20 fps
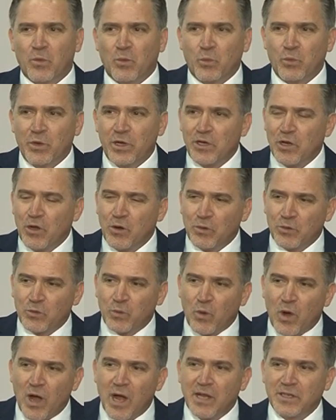"We don't
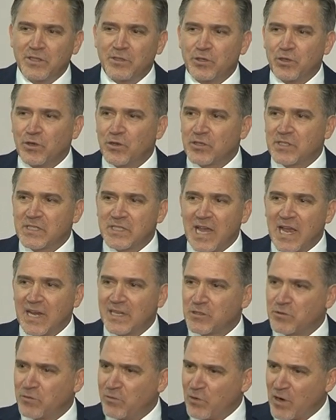want your
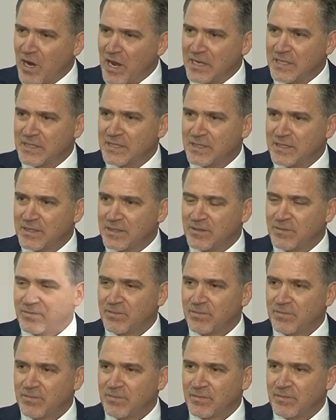sacks of rice.
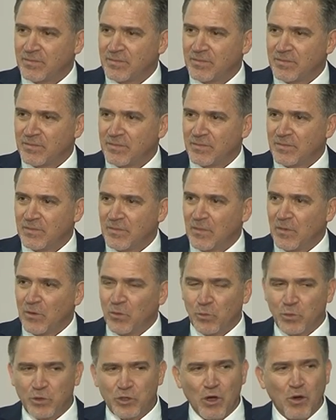
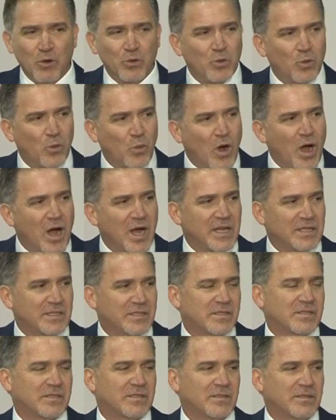We don't
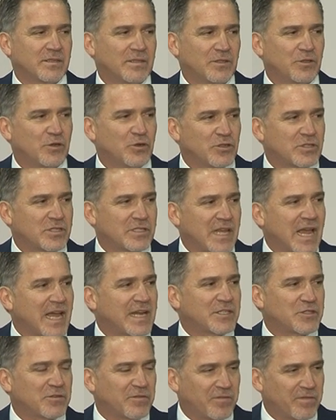want your
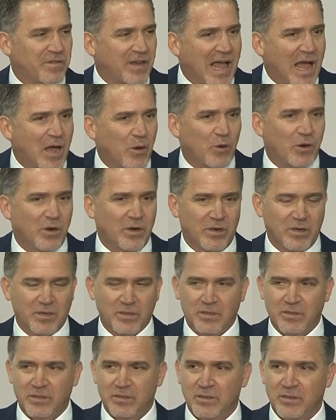sacks of flour.
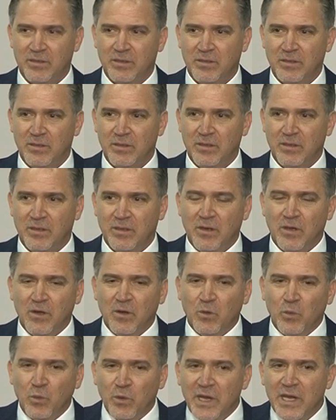
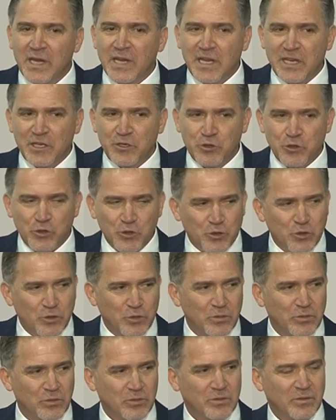We need
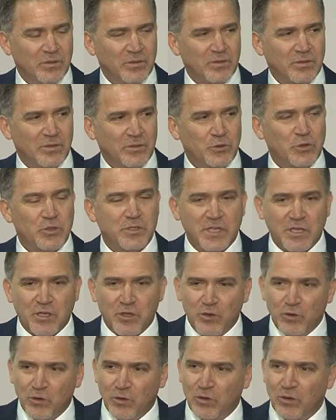you to
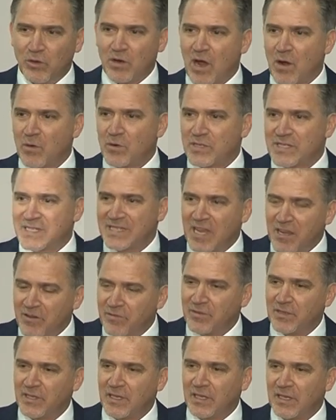secure our
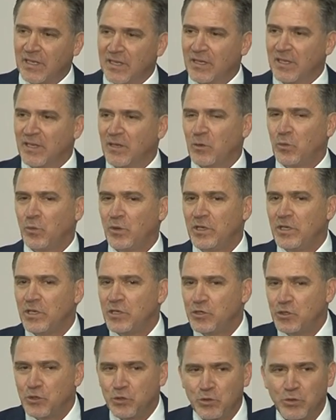safety. We
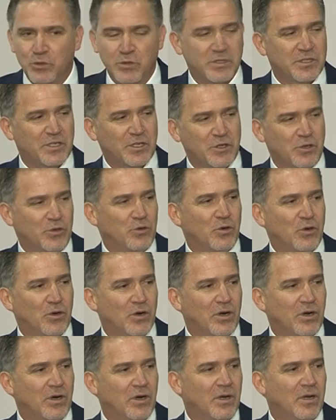need you to
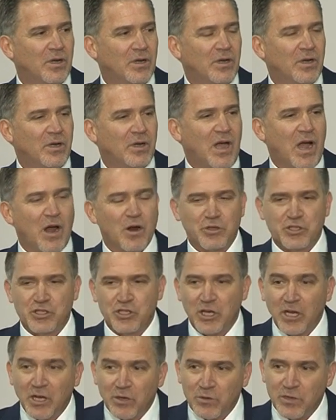secure our
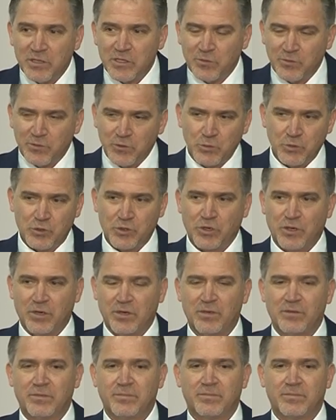children's future,